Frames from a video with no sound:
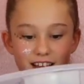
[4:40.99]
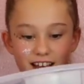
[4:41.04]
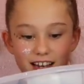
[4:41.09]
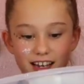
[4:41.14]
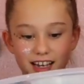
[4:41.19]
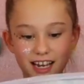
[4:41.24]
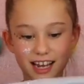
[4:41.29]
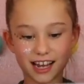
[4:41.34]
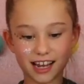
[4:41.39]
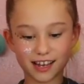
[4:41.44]

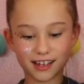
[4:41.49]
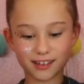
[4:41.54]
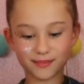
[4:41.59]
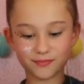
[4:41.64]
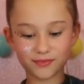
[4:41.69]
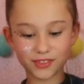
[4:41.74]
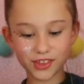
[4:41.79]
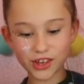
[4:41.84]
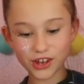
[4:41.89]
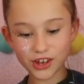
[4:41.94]
Okay,
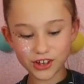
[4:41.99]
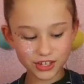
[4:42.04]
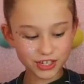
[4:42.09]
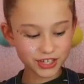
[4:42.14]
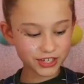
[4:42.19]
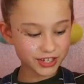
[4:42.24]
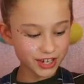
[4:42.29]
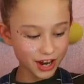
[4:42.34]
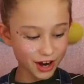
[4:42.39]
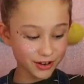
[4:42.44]

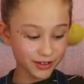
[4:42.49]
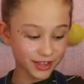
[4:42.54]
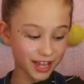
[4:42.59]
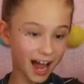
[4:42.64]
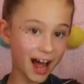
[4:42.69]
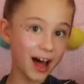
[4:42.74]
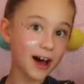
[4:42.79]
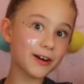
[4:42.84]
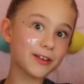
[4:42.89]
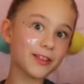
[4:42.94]
so
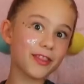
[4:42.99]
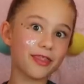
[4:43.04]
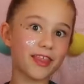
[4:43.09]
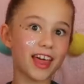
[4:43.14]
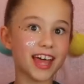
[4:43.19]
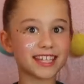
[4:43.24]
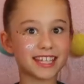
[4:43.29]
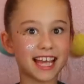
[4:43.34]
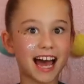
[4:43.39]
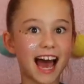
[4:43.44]
now
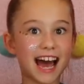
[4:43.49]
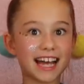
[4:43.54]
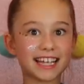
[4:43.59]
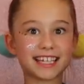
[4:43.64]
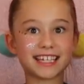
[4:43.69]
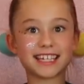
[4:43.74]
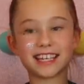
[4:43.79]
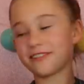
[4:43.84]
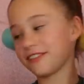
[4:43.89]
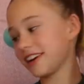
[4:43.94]
let's
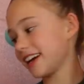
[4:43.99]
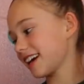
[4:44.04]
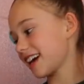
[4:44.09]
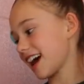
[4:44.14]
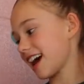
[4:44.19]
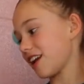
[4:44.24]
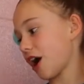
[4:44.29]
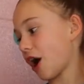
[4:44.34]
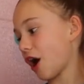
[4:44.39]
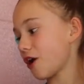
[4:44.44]
ask Siri
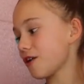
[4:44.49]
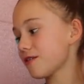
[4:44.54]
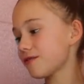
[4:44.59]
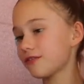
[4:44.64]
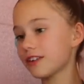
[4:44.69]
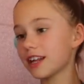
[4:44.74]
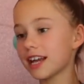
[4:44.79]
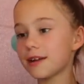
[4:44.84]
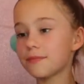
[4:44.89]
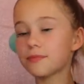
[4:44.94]
again.
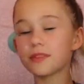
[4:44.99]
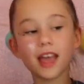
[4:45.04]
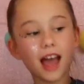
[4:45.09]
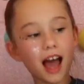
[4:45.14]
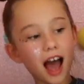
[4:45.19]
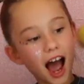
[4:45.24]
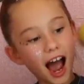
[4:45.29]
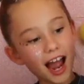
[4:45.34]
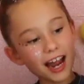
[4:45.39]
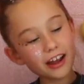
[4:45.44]
Hopefully,
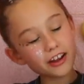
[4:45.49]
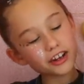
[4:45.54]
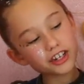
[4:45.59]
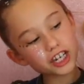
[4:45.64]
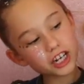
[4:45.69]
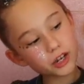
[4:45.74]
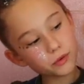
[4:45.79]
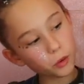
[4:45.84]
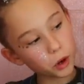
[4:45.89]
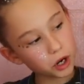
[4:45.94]
I
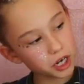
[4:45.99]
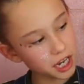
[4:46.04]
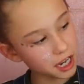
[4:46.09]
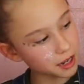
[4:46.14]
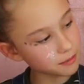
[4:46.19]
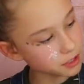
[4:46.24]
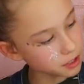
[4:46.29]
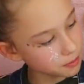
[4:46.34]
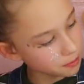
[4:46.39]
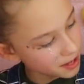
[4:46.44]
actually wanted
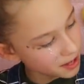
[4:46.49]
him to